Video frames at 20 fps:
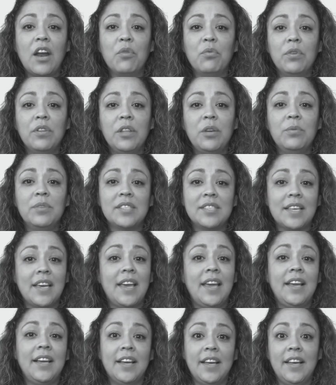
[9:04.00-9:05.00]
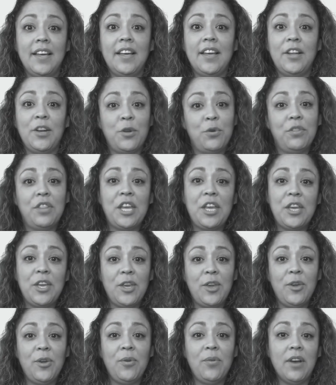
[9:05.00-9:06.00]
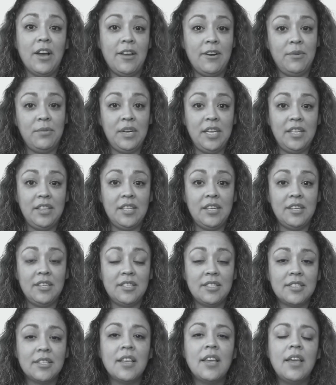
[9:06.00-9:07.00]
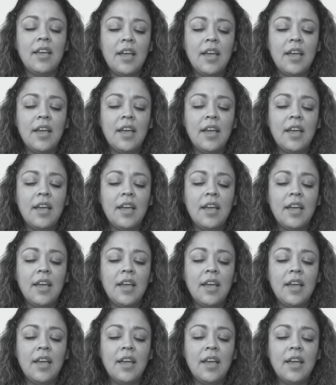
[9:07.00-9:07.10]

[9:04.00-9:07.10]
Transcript: I really was like, no thank you, I don't need this,